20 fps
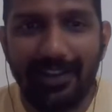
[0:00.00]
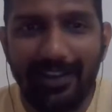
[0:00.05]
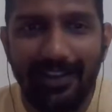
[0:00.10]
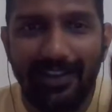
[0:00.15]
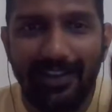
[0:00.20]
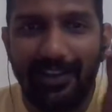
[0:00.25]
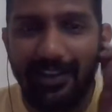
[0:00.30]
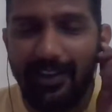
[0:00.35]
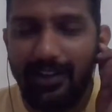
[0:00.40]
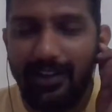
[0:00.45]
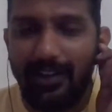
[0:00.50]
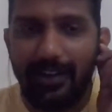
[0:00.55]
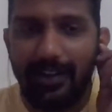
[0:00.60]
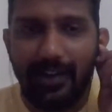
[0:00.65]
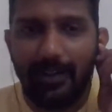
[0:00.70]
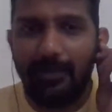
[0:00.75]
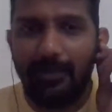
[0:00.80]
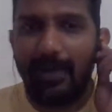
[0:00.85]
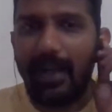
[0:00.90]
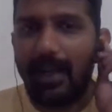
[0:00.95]

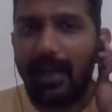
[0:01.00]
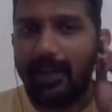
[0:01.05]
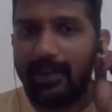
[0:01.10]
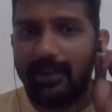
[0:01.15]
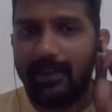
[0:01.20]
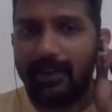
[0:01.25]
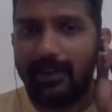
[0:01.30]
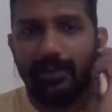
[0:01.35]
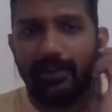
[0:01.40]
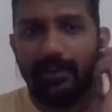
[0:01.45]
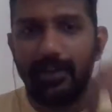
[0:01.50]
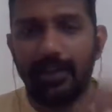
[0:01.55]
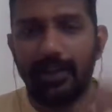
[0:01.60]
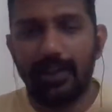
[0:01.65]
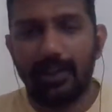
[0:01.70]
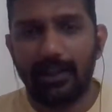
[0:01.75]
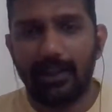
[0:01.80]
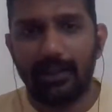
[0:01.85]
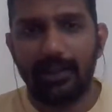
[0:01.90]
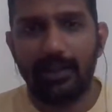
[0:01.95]
and planning for
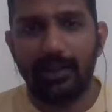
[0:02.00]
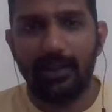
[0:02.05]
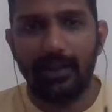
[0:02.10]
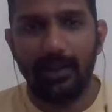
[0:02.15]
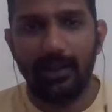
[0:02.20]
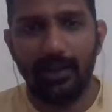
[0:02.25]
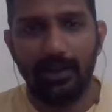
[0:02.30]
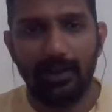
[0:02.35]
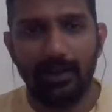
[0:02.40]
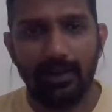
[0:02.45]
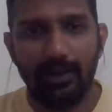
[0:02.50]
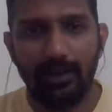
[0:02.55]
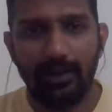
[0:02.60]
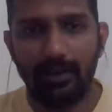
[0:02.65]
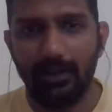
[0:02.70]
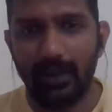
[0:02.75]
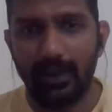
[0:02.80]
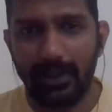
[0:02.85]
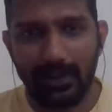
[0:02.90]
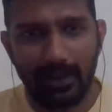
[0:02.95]
like
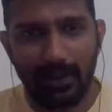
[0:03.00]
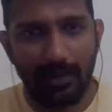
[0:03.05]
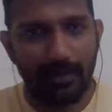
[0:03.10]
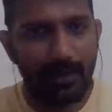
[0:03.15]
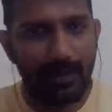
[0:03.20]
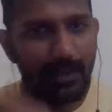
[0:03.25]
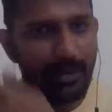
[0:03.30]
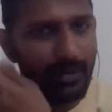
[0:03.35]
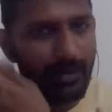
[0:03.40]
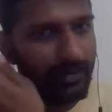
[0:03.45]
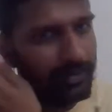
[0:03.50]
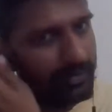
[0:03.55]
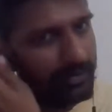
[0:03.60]
doing something.